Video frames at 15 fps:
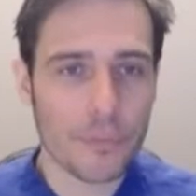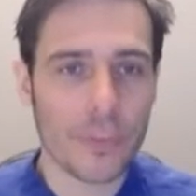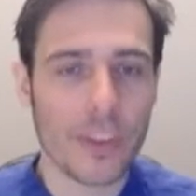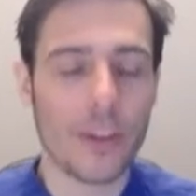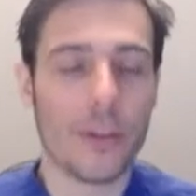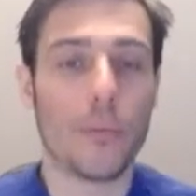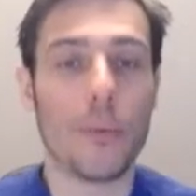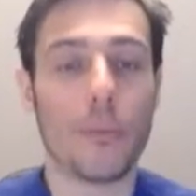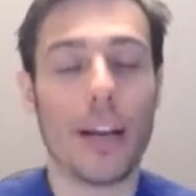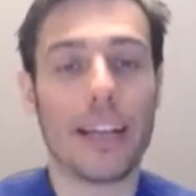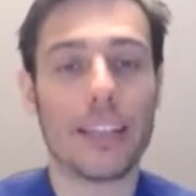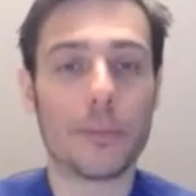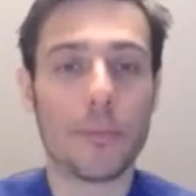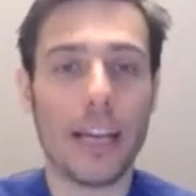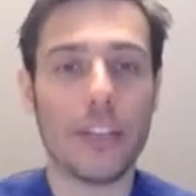Remember I
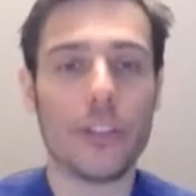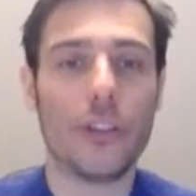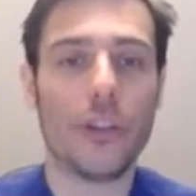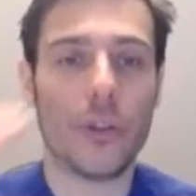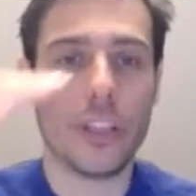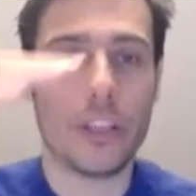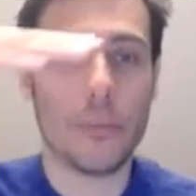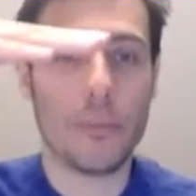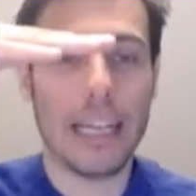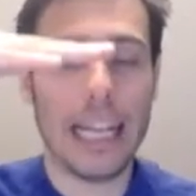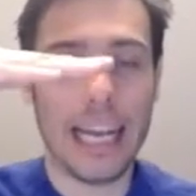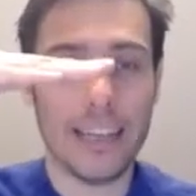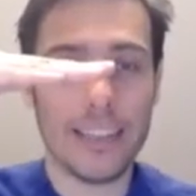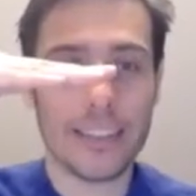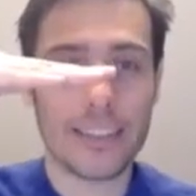explained to you that the
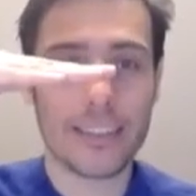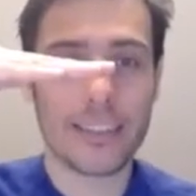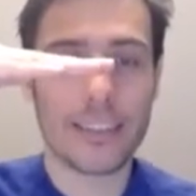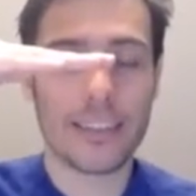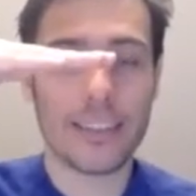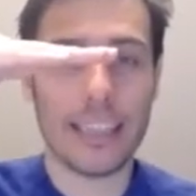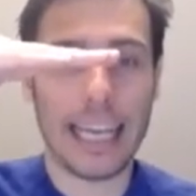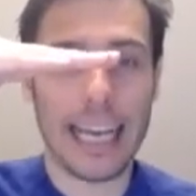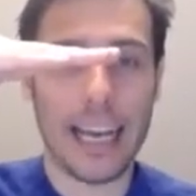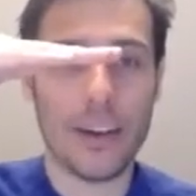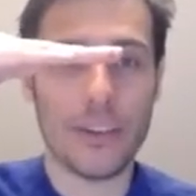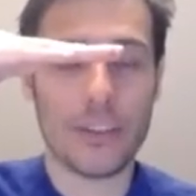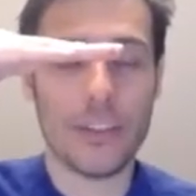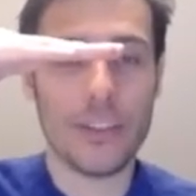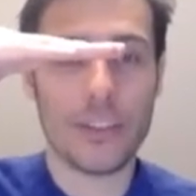planets and the
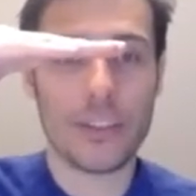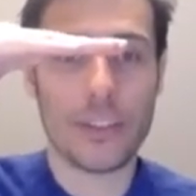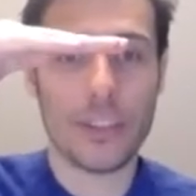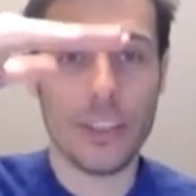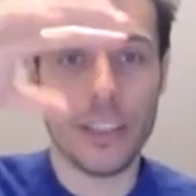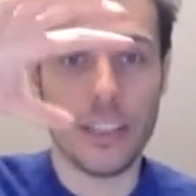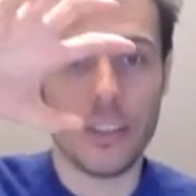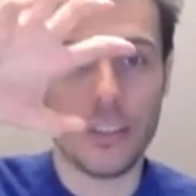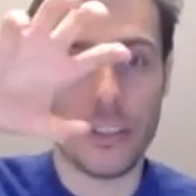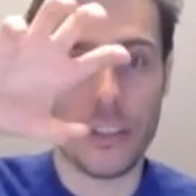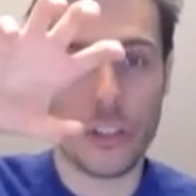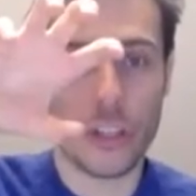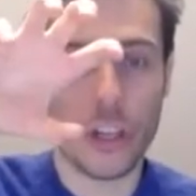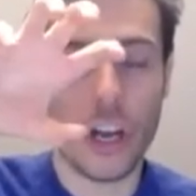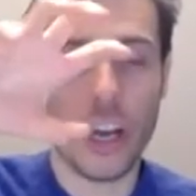houses, and there's this
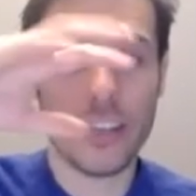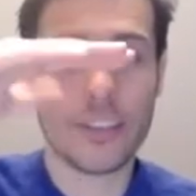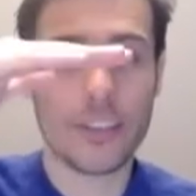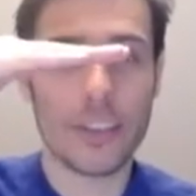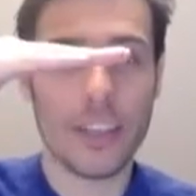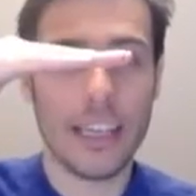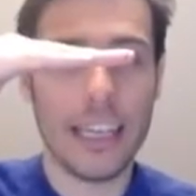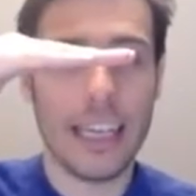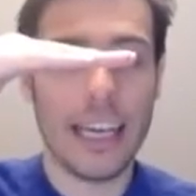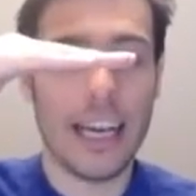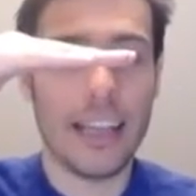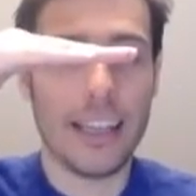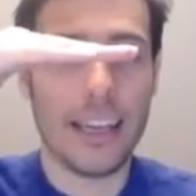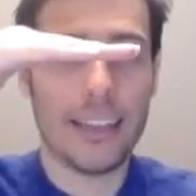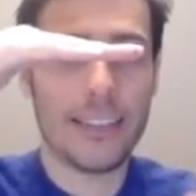chart, and
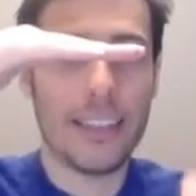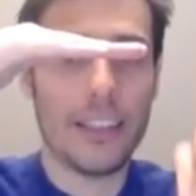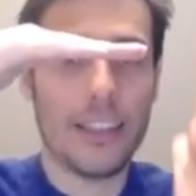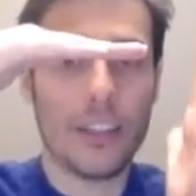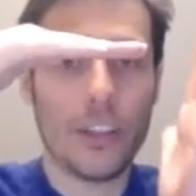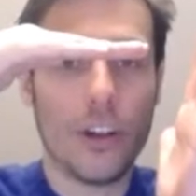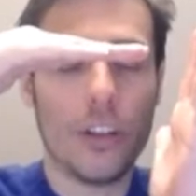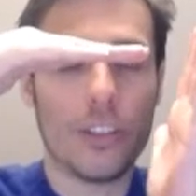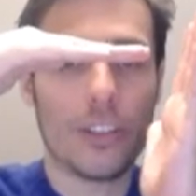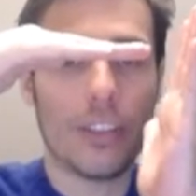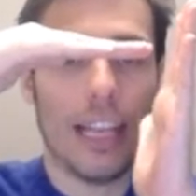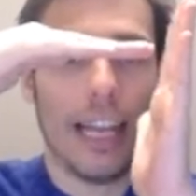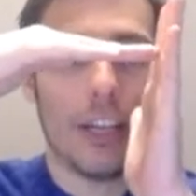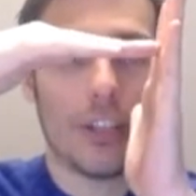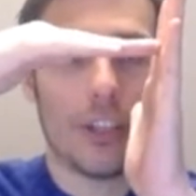then I said that the
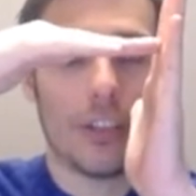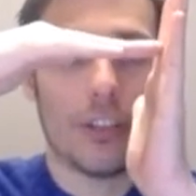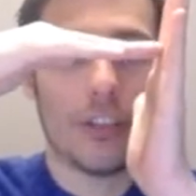constellations